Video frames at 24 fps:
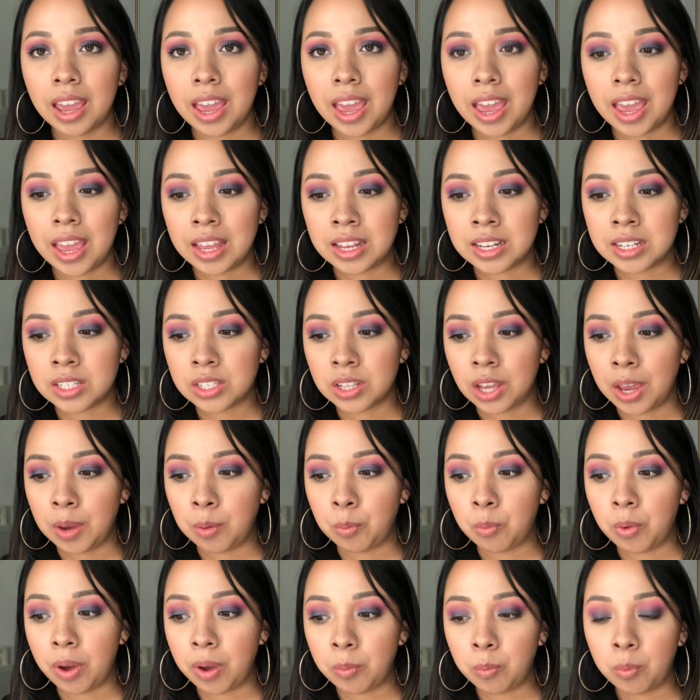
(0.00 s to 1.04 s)
And
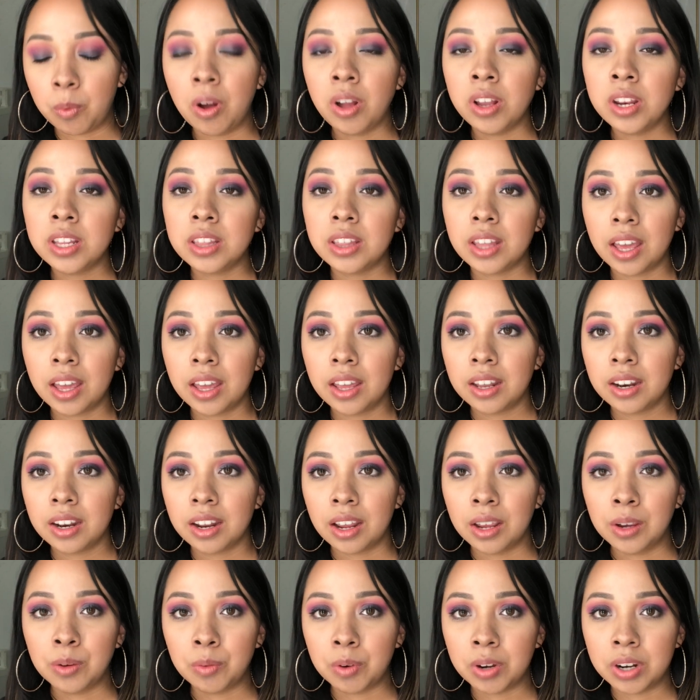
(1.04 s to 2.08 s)
I wanted that.
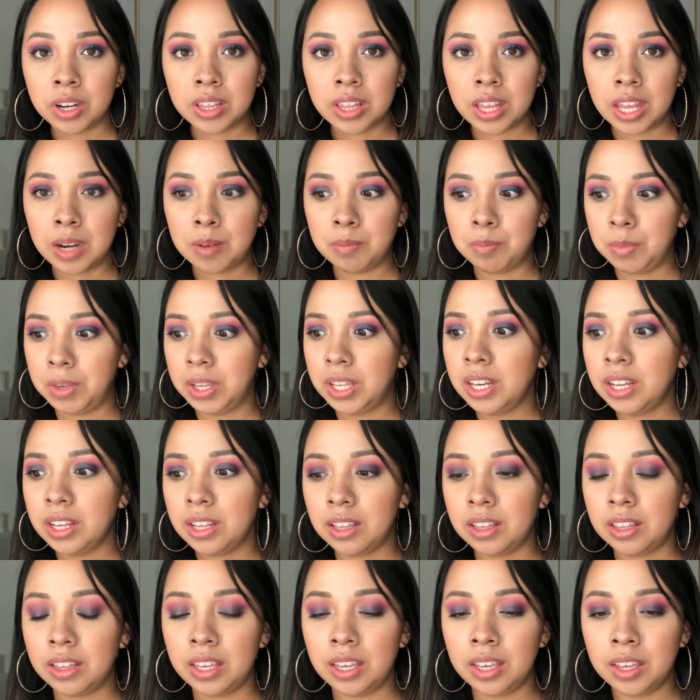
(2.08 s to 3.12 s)
I wanted that
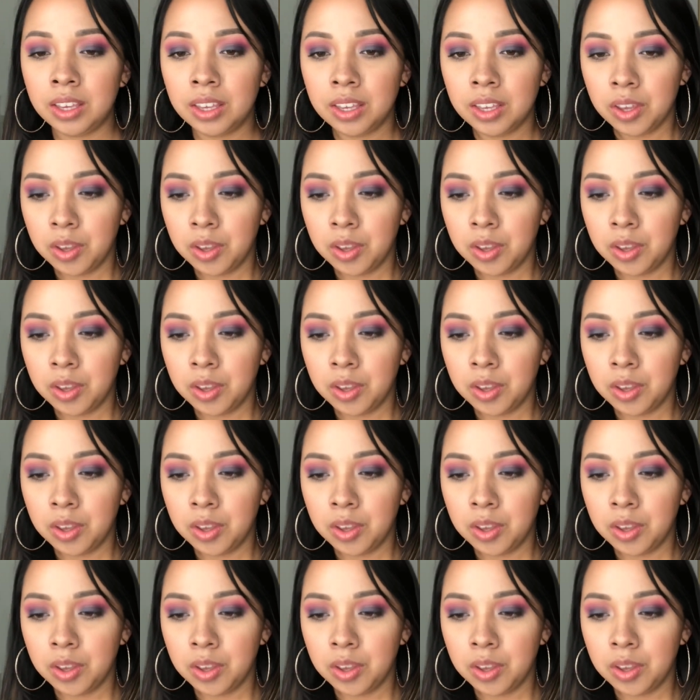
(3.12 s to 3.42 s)
immediately.